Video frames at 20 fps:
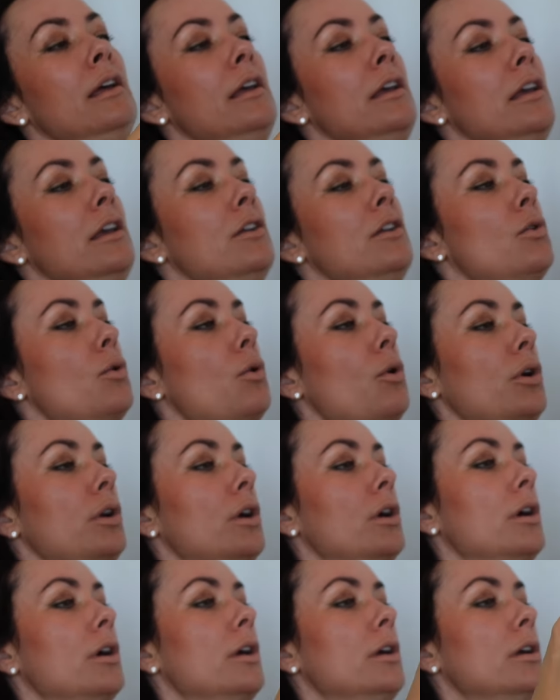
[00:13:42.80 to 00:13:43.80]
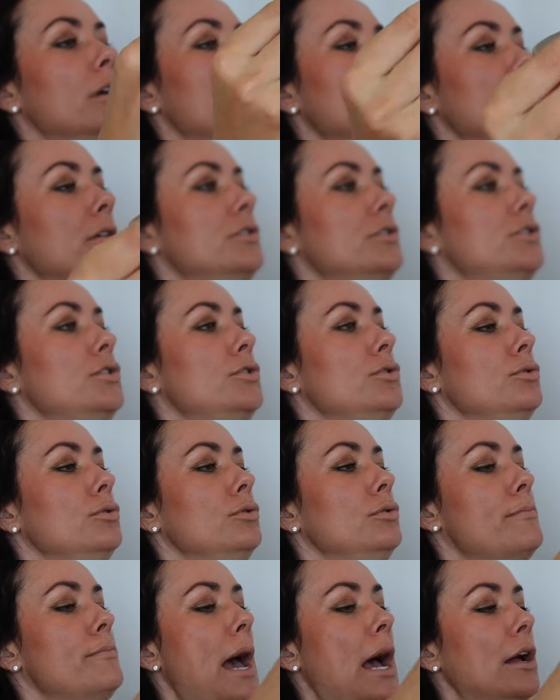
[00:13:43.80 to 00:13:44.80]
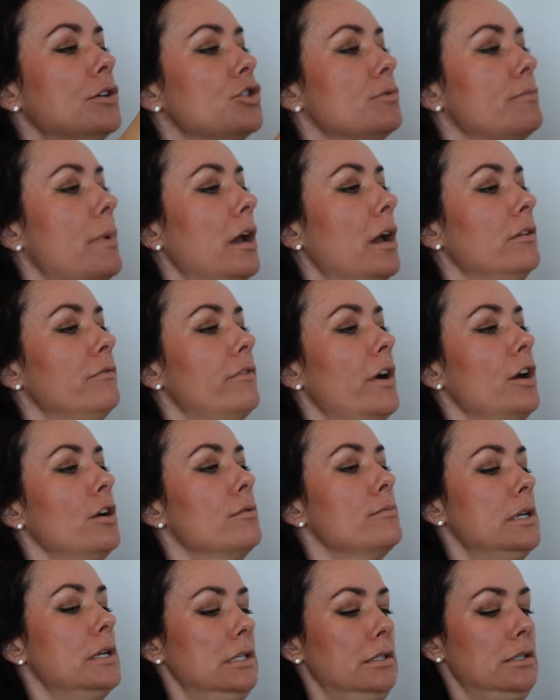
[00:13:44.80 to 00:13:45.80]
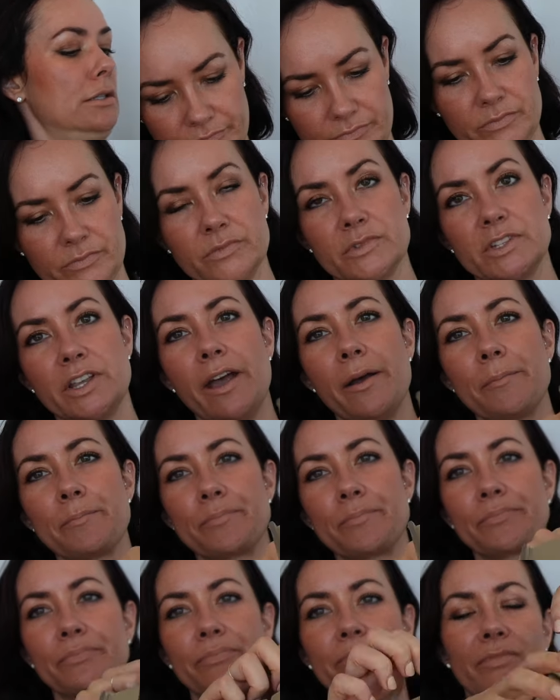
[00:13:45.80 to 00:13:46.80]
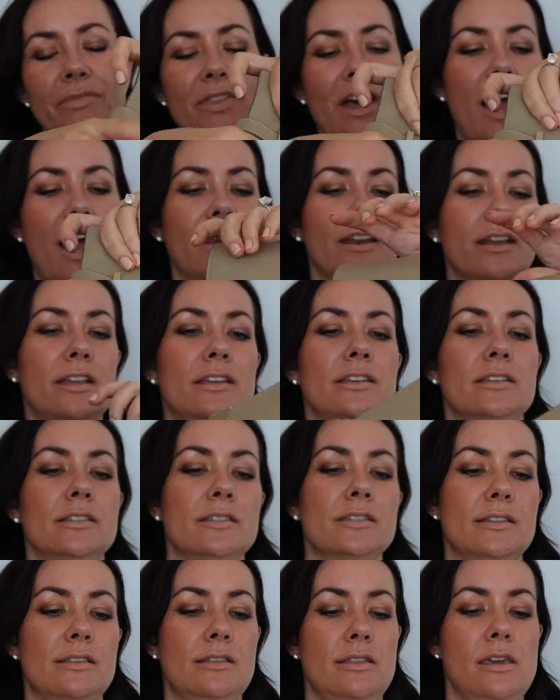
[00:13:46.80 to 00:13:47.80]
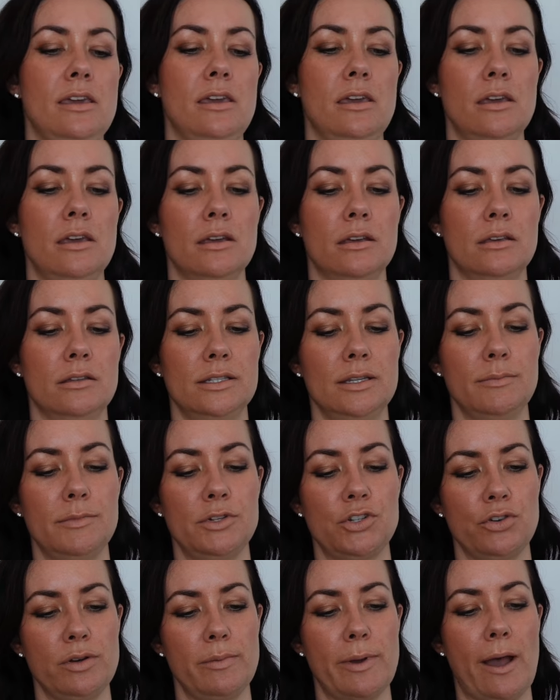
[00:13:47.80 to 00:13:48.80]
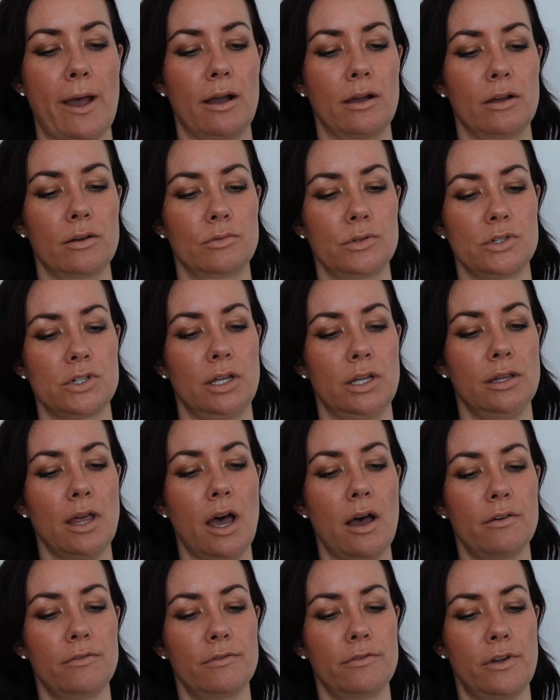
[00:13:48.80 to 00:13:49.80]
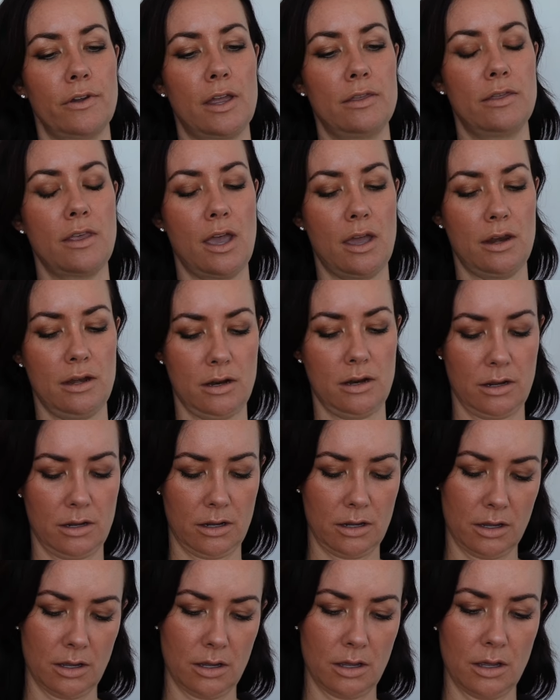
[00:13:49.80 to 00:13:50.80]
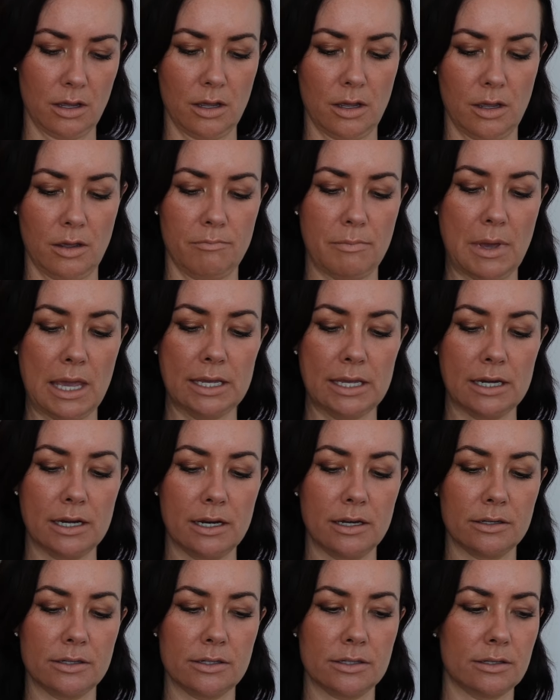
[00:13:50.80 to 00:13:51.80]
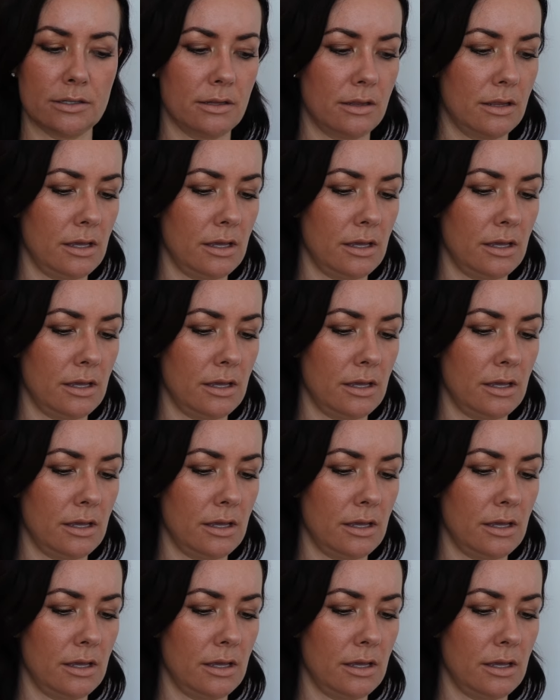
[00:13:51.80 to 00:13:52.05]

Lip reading: in order to match my environment. So yeah, that is the Symmetry bag, which I love. And then making it